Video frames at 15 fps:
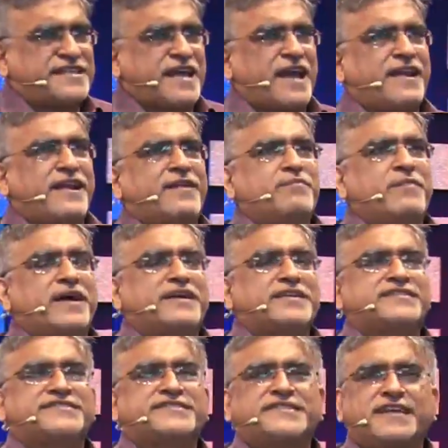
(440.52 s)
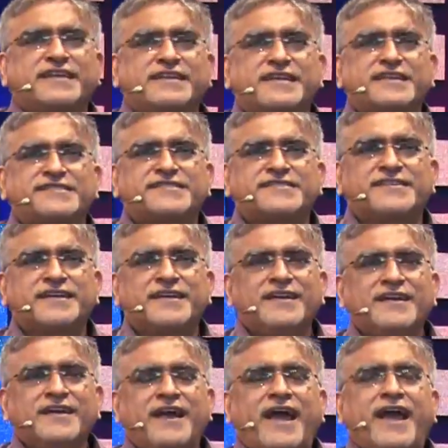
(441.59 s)
carried my sickness
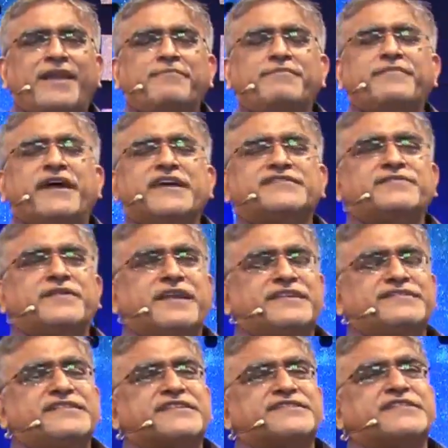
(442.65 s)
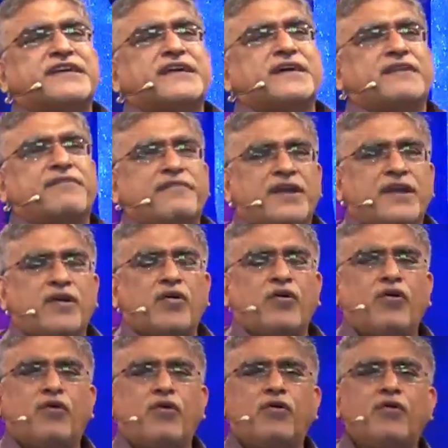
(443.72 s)
and as well as he has taken away
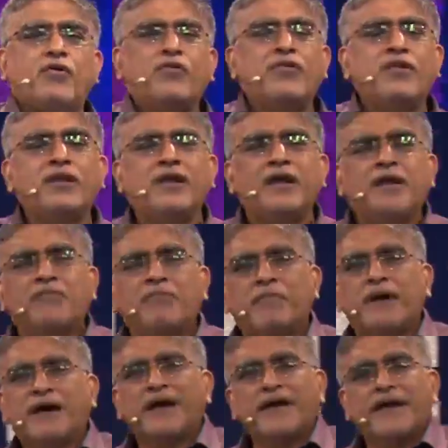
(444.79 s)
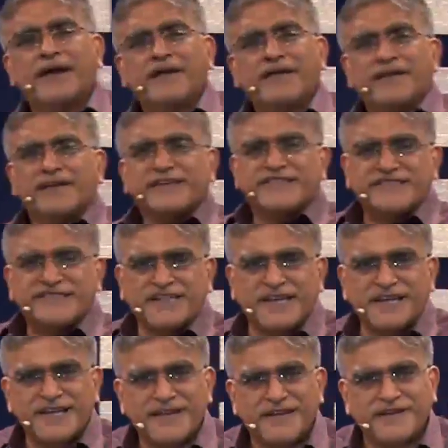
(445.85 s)
all my
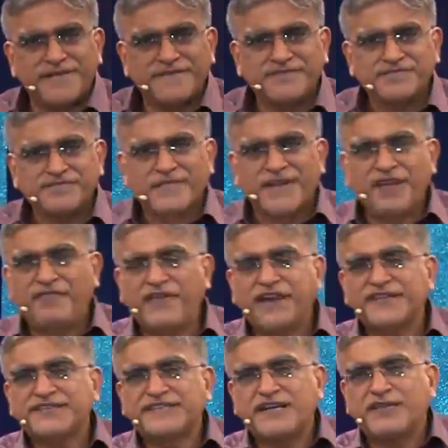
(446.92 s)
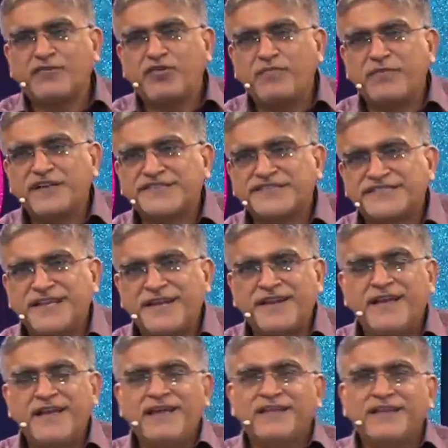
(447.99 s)
sin. If he has taken all my
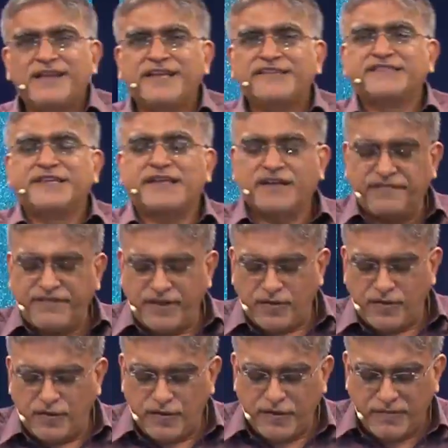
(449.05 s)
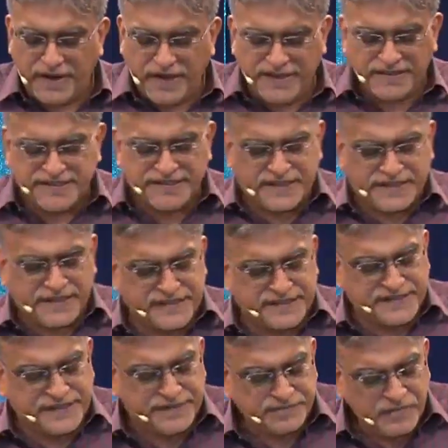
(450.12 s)
sin, then he has taken away all my
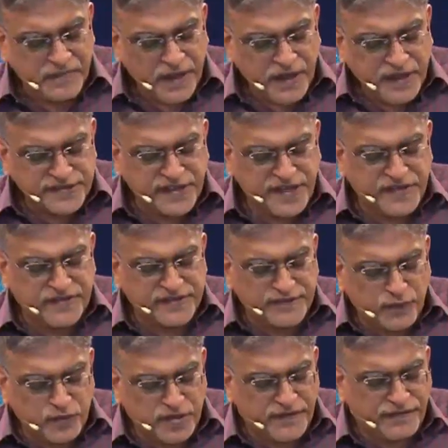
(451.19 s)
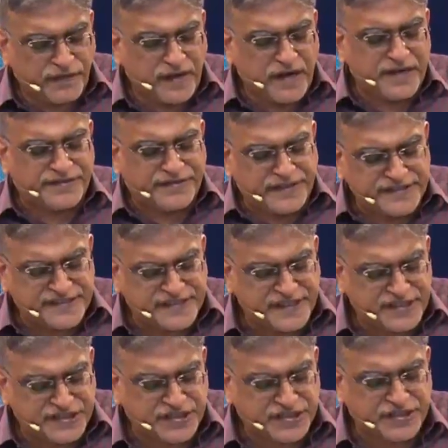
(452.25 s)
sicknesses. So he was wounded for our
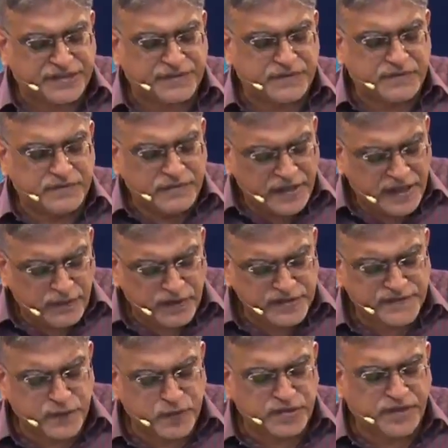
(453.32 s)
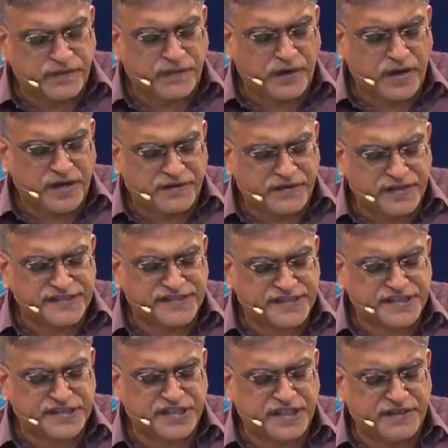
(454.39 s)
transgression. He was wounded for our
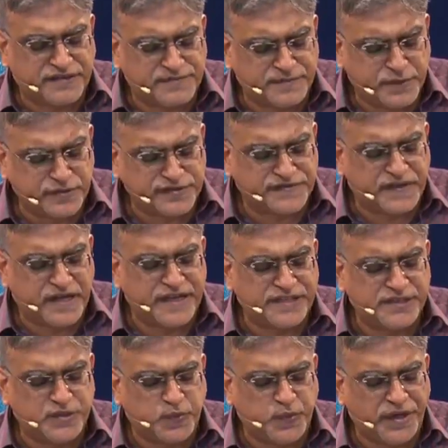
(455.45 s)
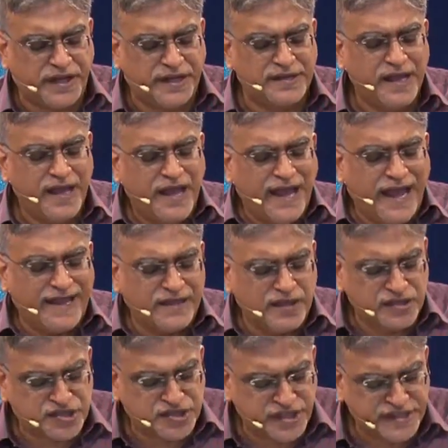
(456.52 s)
transgression. He was bruised for our iniquity. And
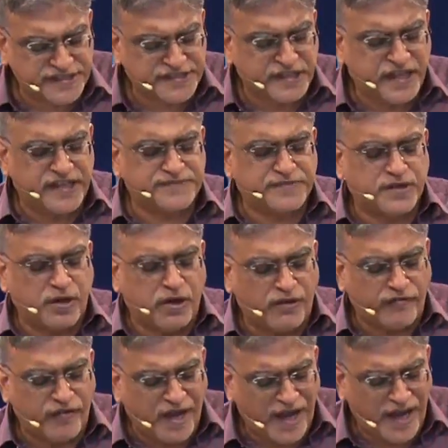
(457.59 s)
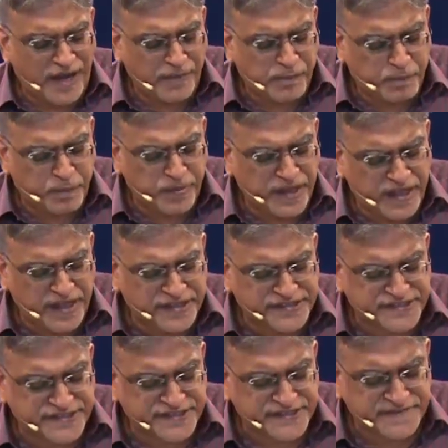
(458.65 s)
the chastisement of our
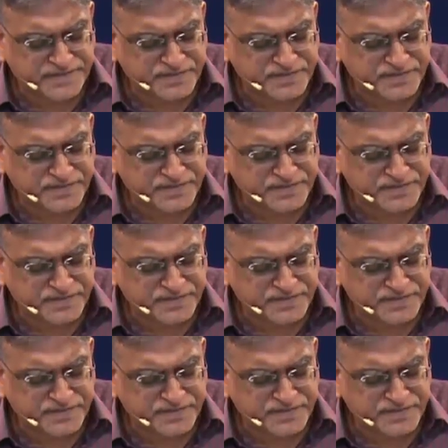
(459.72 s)
peace